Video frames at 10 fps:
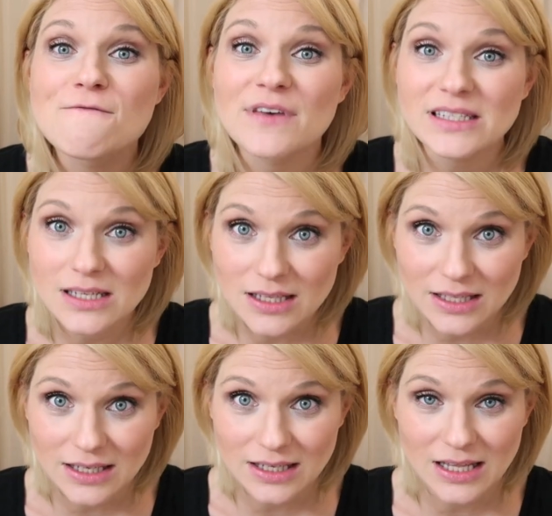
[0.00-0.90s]

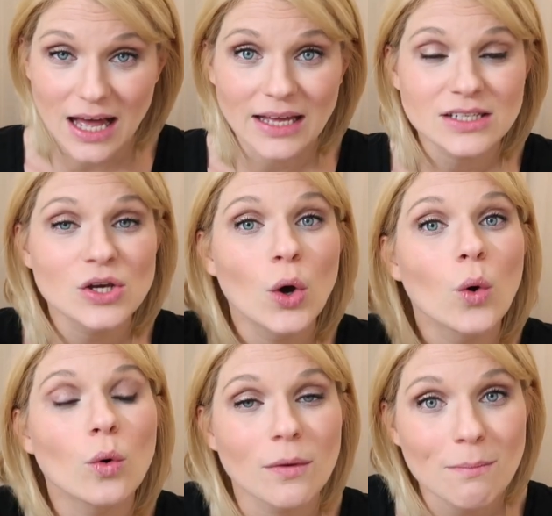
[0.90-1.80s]
physically inclined
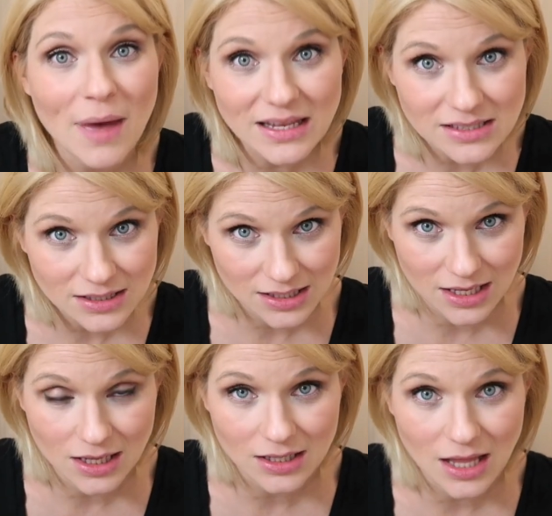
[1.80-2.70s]
or
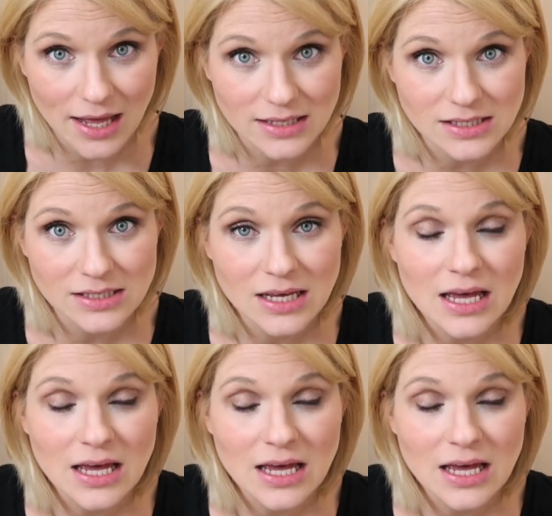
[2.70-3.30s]
mentally inclined?